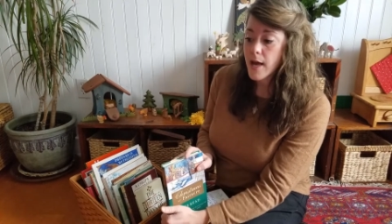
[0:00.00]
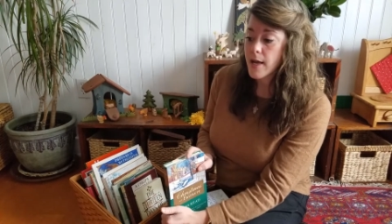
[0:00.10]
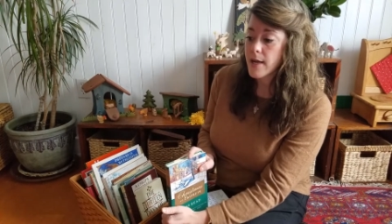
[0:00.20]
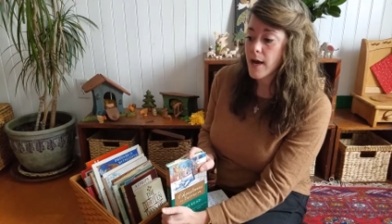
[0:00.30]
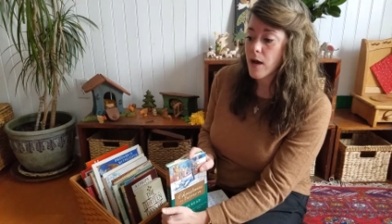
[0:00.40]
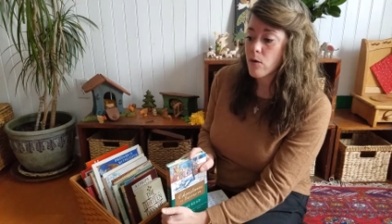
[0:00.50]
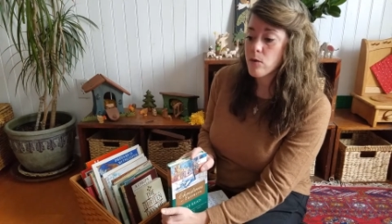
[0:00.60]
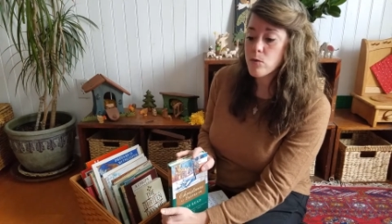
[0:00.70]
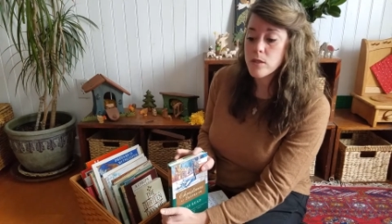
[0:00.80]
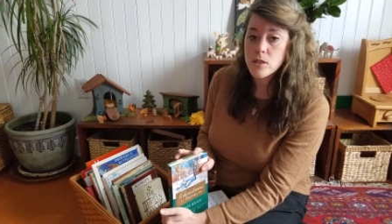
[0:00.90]
and how
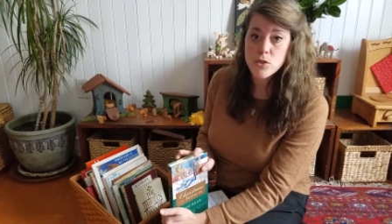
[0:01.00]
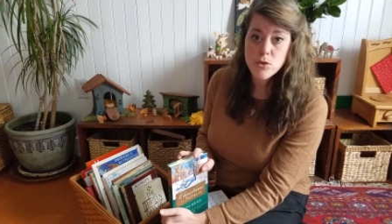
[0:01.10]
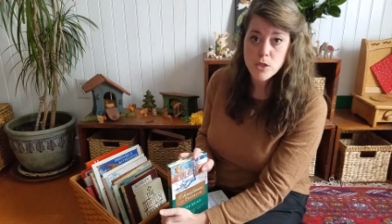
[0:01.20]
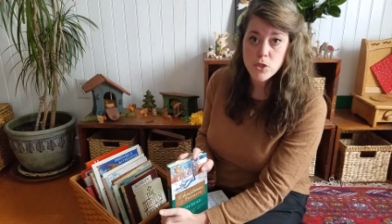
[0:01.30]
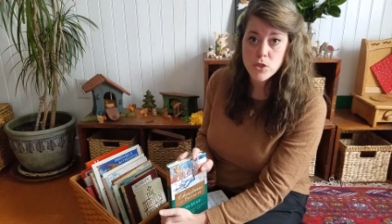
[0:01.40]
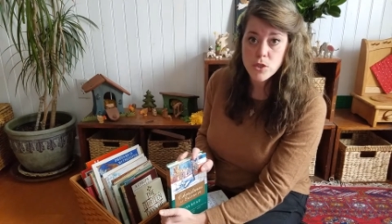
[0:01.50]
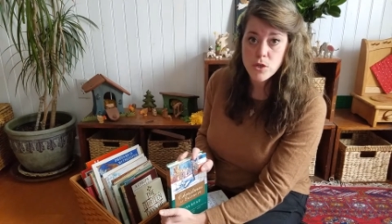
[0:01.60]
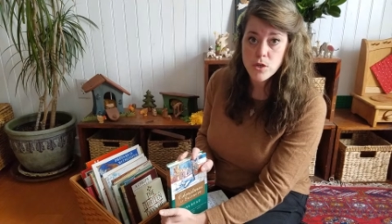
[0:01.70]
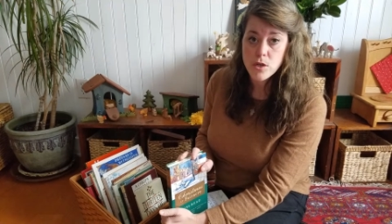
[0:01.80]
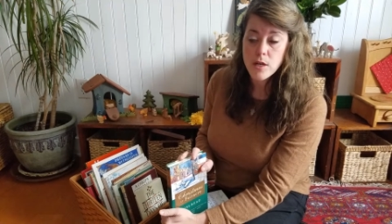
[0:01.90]
it really stretches
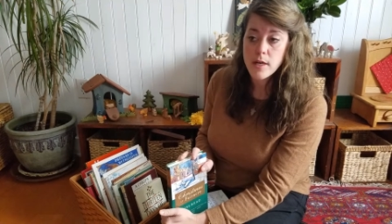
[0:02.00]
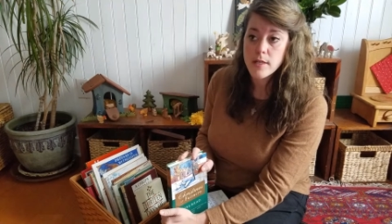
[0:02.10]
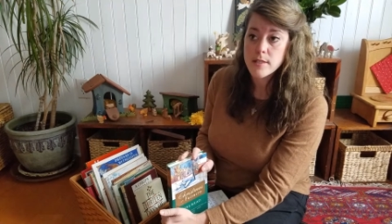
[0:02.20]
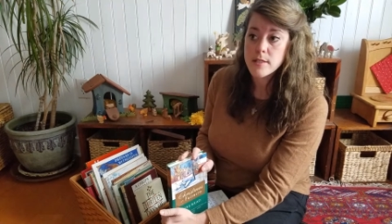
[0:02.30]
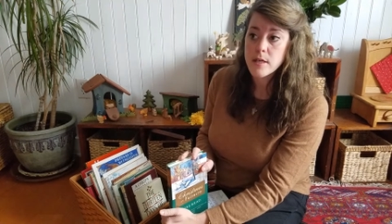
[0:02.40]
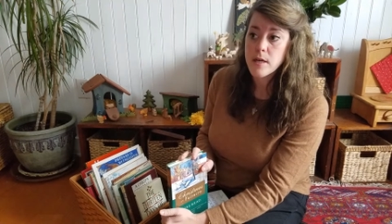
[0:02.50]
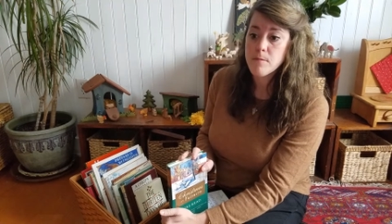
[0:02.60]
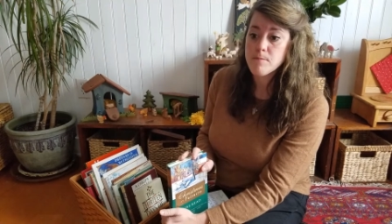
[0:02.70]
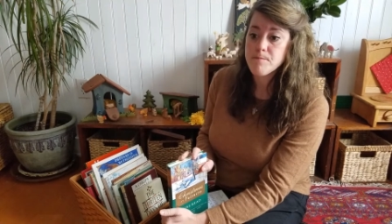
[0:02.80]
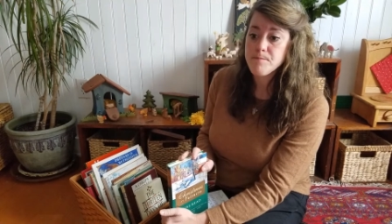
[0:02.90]
her and um,